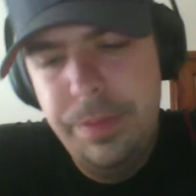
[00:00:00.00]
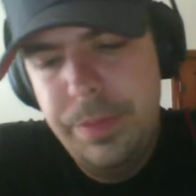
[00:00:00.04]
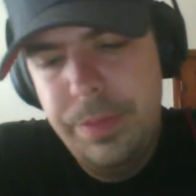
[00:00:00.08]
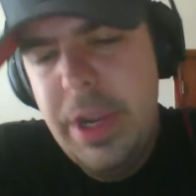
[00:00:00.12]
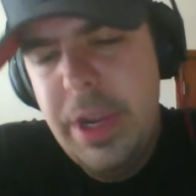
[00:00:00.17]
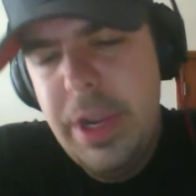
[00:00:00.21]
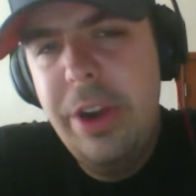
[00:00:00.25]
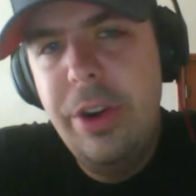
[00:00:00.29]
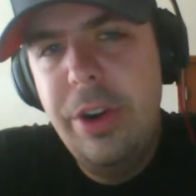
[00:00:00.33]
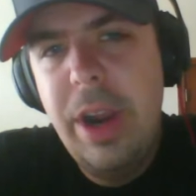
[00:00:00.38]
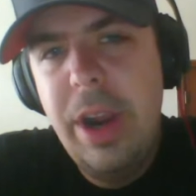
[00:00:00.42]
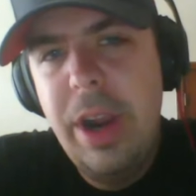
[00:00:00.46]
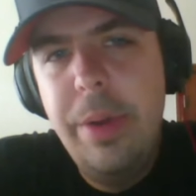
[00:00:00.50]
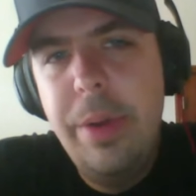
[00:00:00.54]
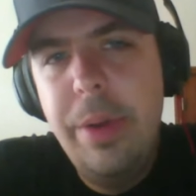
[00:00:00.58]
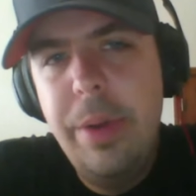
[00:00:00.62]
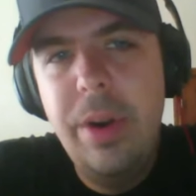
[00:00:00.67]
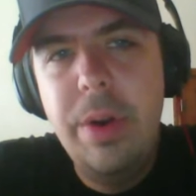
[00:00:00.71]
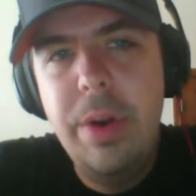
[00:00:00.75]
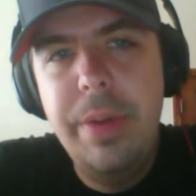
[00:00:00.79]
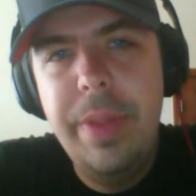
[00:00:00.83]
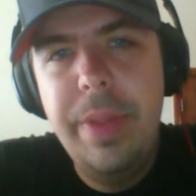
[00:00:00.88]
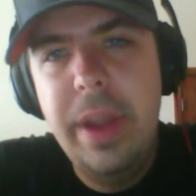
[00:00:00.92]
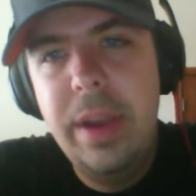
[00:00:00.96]
I agree. I would
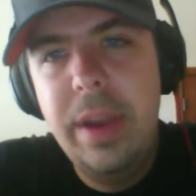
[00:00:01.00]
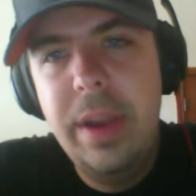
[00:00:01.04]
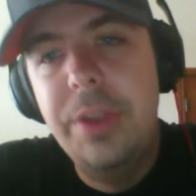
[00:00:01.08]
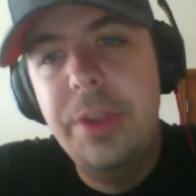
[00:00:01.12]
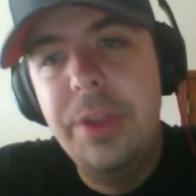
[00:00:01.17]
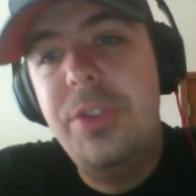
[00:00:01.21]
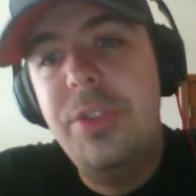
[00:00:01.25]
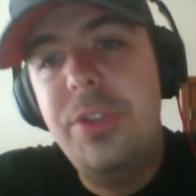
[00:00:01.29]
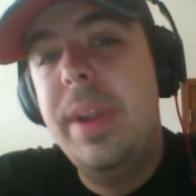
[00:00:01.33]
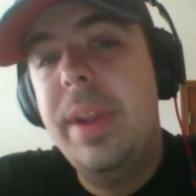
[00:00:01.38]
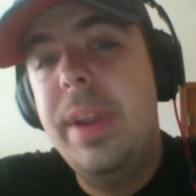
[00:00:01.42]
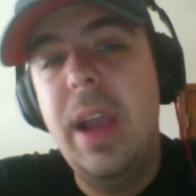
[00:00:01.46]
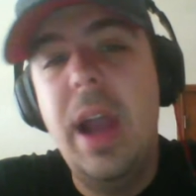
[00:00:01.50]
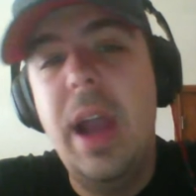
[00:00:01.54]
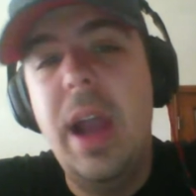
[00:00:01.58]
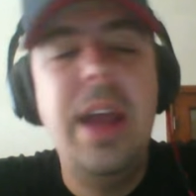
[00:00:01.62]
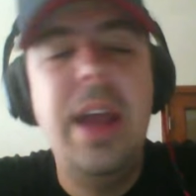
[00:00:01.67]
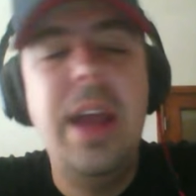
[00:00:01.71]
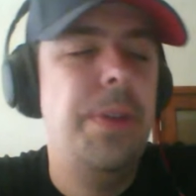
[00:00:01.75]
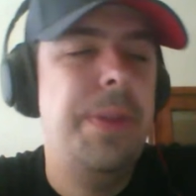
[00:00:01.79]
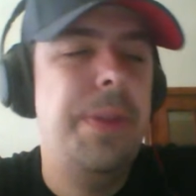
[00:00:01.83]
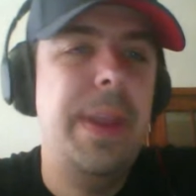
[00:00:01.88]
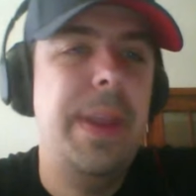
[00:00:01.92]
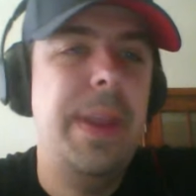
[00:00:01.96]
agree with that. Assuming I
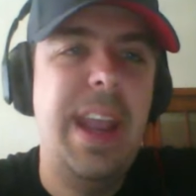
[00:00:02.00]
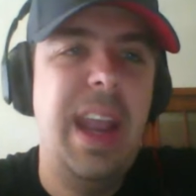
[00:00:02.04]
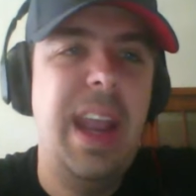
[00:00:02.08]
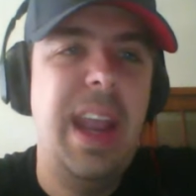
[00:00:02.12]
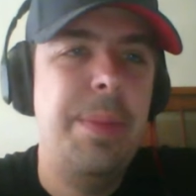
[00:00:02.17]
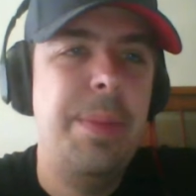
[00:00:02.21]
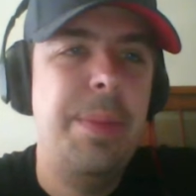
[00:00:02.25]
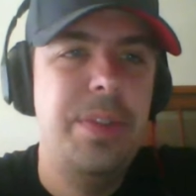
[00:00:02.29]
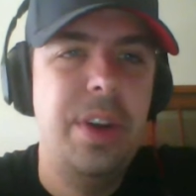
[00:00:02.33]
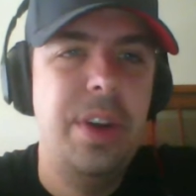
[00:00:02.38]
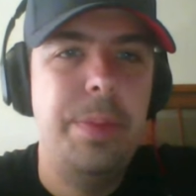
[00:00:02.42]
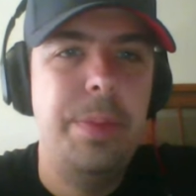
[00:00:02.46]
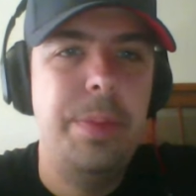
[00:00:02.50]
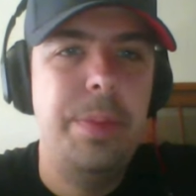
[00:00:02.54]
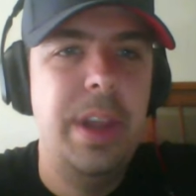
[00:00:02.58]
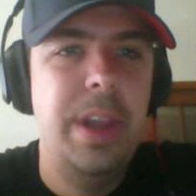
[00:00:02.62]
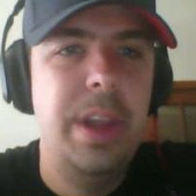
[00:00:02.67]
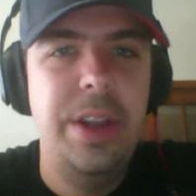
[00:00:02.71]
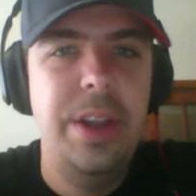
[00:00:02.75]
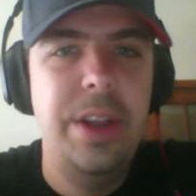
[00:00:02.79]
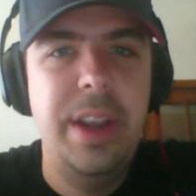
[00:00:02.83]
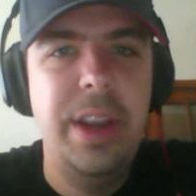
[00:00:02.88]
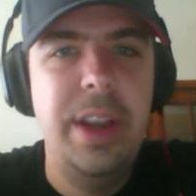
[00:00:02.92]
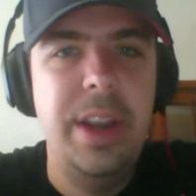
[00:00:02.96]
don't think Cameron's going to
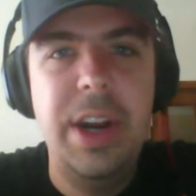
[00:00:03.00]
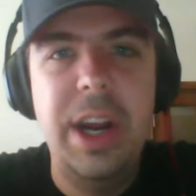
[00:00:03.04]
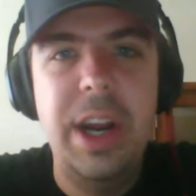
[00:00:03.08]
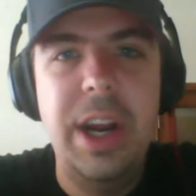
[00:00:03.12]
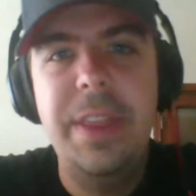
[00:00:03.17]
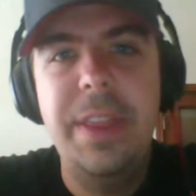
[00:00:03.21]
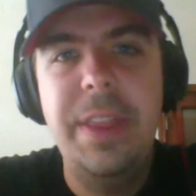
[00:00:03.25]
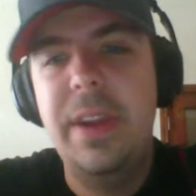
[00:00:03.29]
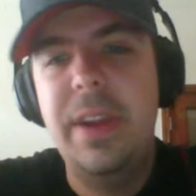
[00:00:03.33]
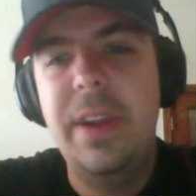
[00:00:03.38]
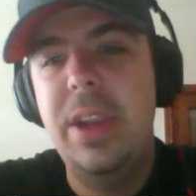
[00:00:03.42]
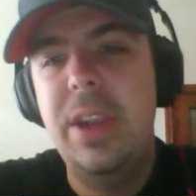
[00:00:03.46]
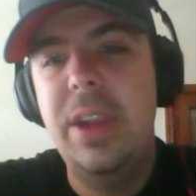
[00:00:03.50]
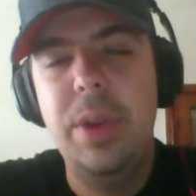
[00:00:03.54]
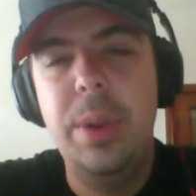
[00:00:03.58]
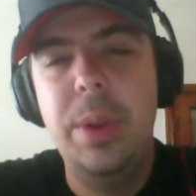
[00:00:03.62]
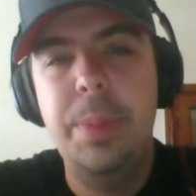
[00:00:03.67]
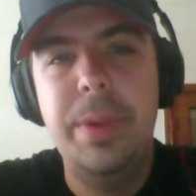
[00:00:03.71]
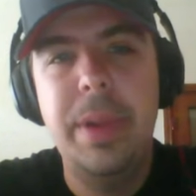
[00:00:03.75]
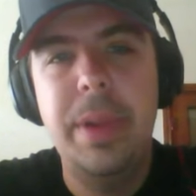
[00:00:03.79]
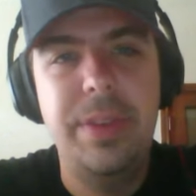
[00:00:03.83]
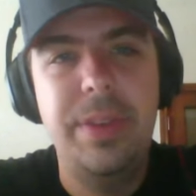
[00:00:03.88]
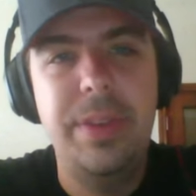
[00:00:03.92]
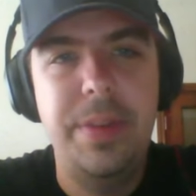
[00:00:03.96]
play all year. I think he only
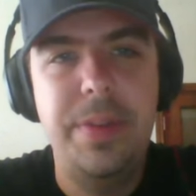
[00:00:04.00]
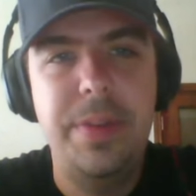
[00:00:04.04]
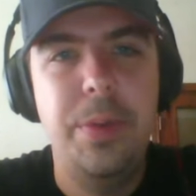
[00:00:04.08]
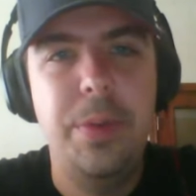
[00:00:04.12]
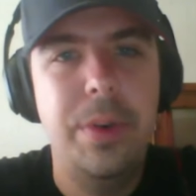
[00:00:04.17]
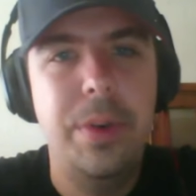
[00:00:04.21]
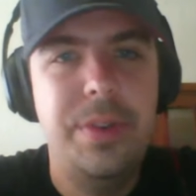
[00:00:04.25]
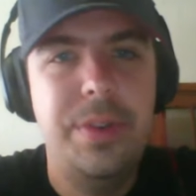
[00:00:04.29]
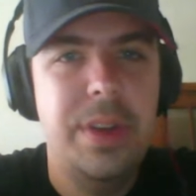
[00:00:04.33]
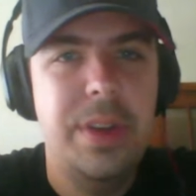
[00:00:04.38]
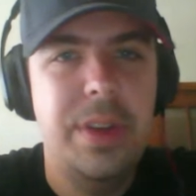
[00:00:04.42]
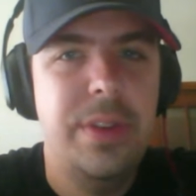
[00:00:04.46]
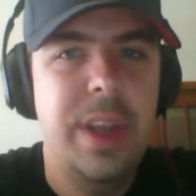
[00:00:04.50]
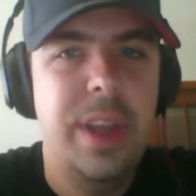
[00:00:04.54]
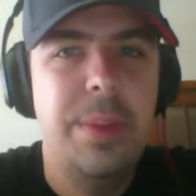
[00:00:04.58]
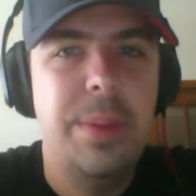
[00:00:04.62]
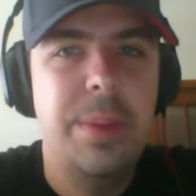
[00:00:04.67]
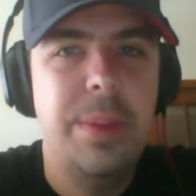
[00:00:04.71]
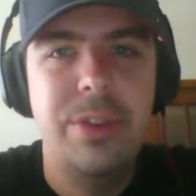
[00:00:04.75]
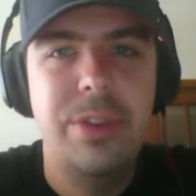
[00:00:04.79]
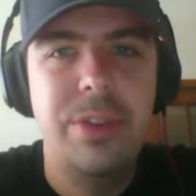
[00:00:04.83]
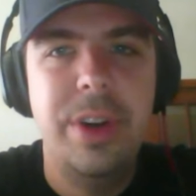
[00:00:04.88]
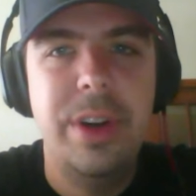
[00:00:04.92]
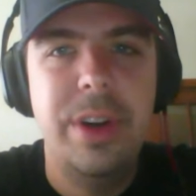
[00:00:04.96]
plays like 4 or 6
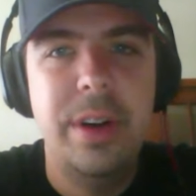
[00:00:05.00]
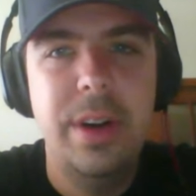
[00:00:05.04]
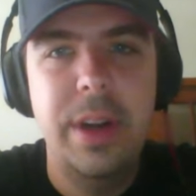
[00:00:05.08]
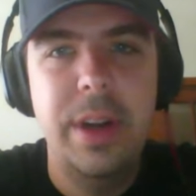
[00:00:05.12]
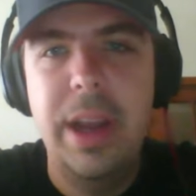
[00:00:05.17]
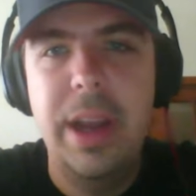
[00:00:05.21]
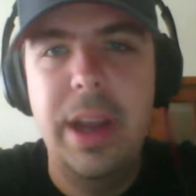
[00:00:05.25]
games this year.